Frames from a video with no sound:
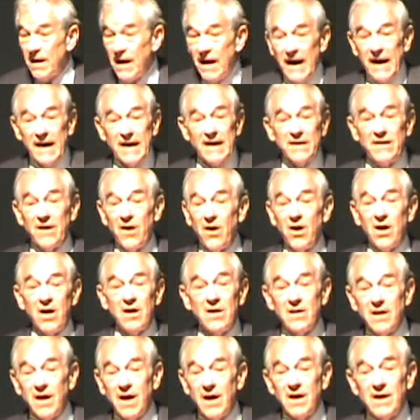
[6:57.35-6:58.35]
And
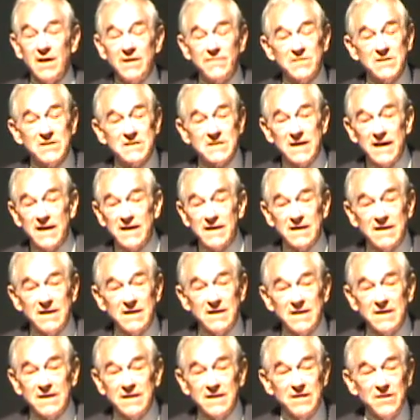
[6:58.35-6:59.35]
all of a
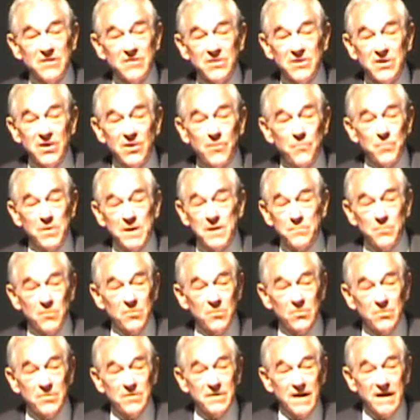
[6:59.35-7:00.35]
sudden, you know,
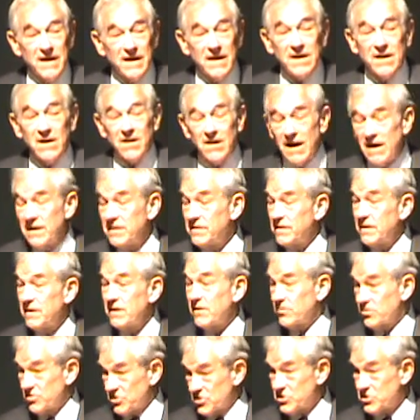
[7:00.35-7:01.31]
people now, I think, are